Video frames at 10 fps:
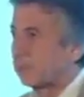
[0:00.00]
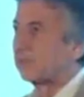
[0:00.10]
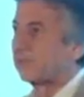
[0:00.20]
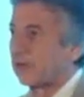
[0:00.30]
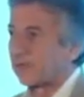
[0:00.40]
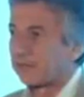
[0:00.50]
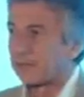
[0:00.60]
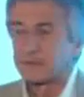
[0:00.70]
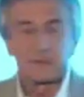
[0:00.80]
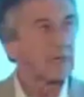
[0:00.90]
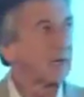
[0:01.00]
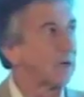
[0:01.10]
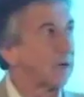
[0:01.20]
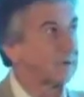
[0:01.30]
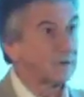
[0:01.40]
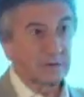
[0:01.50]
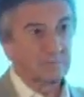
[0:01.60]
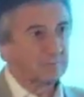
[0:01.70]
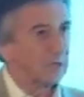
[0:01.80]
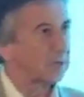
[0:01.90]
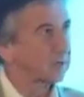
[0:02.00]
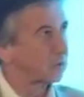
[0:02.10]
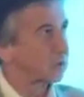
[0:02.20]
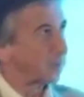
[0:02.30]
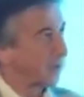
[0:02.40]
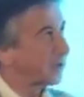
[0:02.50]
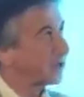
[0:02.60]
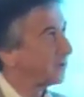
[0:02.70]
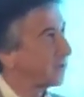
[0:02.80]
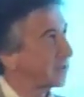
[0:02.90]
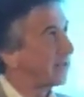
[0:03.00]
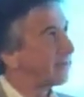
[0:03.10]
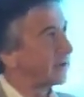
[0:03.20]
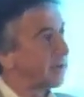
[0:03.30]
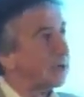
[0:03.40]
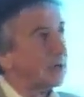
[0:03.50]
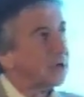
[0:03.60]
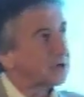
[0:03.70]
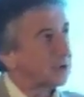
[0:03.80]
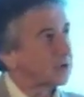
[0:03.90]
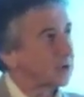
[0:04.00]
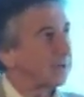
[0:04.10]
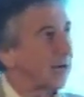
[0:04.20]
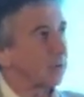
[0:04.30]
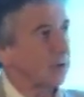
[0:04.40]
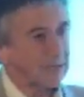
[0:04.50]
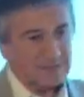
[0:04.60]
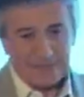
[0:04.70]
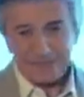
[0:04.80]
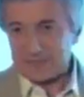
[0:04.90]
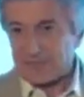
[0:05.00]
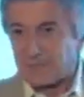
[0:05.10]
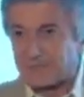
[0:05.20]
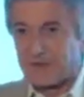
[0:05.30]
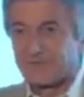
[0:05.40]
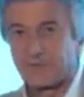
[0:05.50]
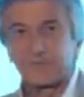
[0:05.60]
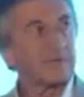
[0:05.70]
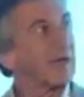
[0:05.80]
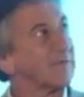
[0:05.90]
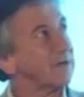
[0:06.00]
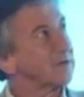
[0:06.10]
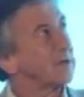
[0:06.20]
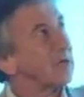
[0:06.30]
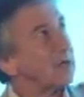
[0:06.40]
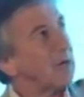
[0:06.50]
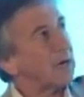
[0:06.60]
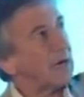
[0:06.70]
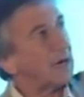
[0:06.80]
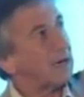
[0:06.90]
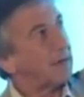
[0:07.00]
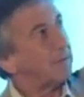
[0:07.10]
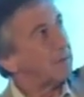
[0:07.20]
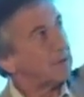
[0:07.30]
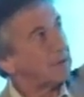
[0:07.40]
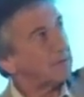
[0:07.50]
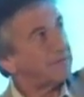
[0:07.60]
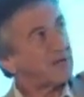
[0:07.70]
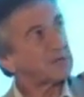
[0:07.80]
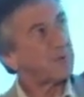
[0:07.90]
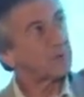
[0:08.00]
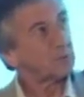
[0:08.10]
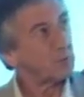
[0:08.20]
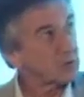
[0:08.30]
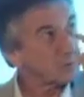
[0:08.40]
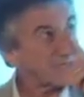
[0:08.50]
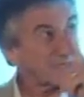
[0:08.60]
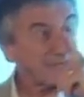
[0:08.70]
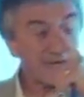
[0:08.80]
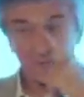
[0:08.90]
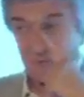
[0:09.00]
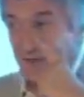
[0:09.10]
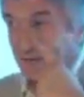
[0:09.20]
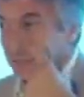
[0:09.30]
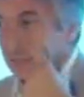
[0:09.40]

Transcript: and you've got Google Plus, obviously, other social networking sites, some of different flavors. Facebook's worldwide site rank